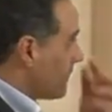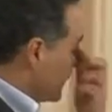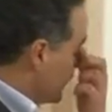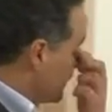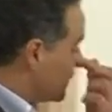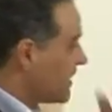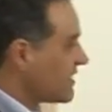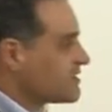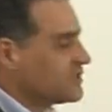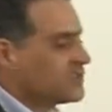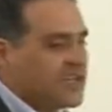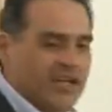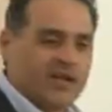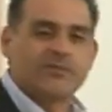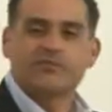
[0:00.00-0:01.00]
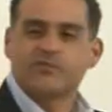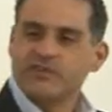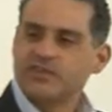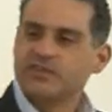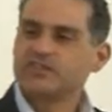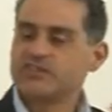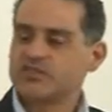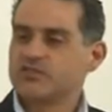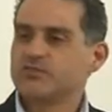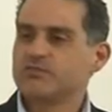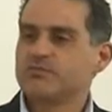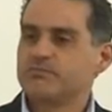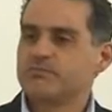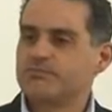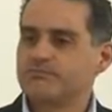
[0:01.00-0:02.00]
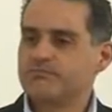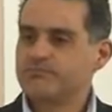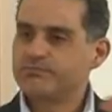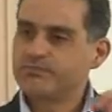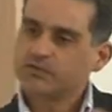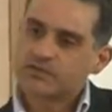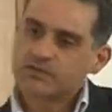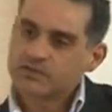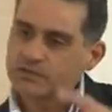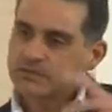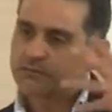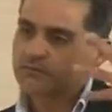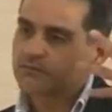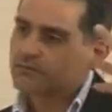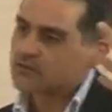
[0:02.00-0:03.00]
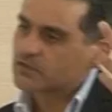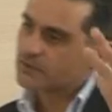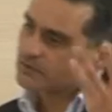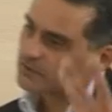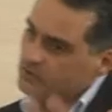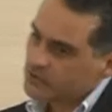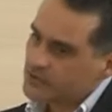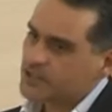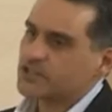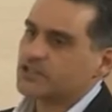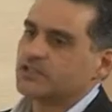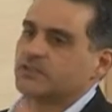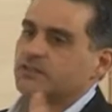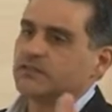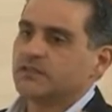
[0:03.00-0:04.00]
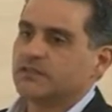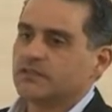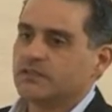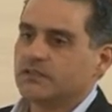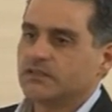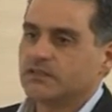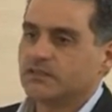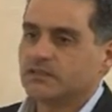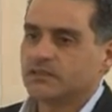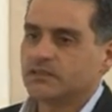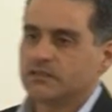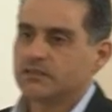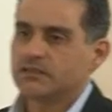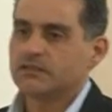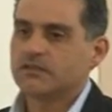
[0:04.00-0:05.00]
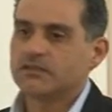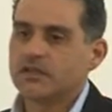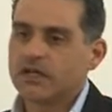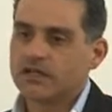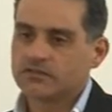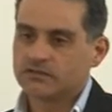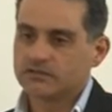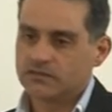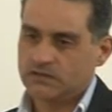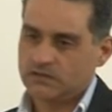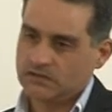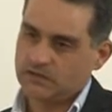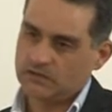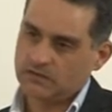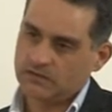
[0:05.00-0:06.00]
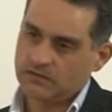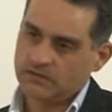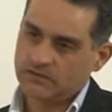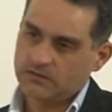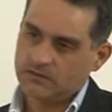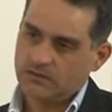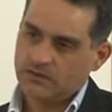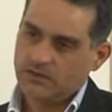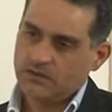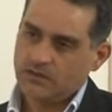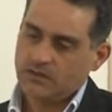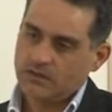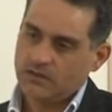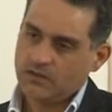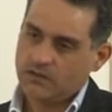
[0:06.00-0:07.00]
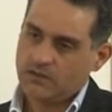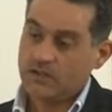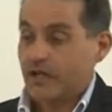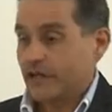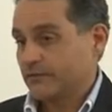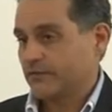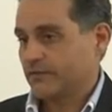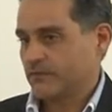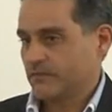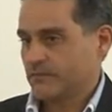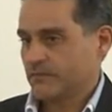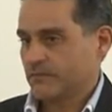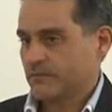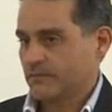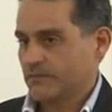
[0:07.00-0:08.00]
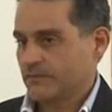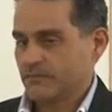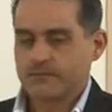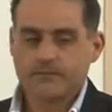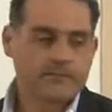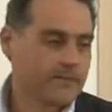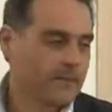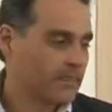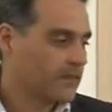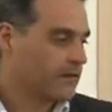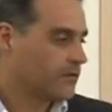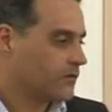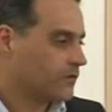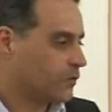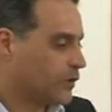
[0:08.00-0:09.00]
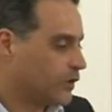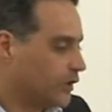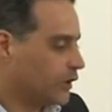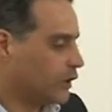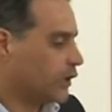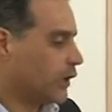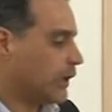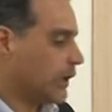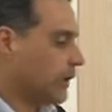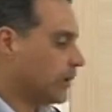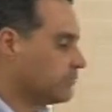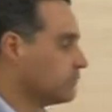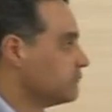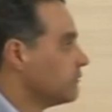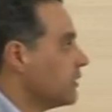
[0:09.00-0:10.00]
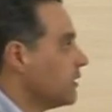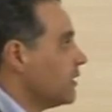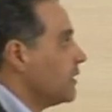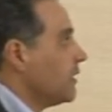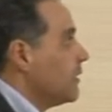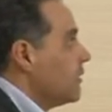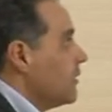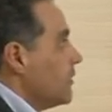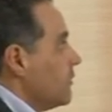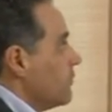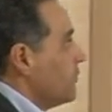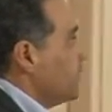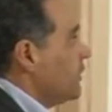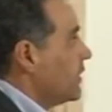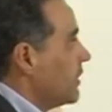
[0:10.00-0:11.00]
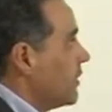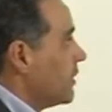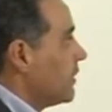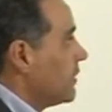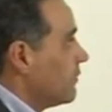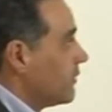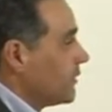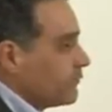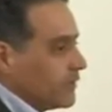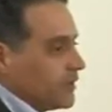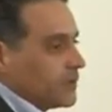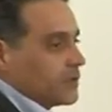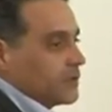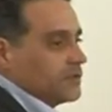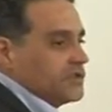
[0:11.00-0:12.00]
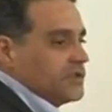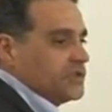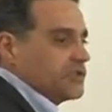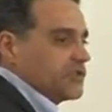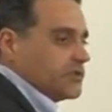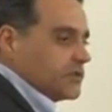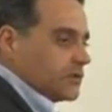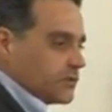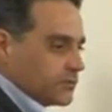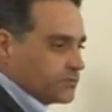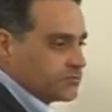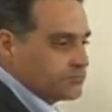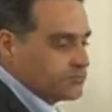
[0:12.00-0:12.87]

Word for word: it doesn't help really to put some, some cohesion in, in, in, in adult uh, uh, life. We, uh, we, uh, when we are a teacher or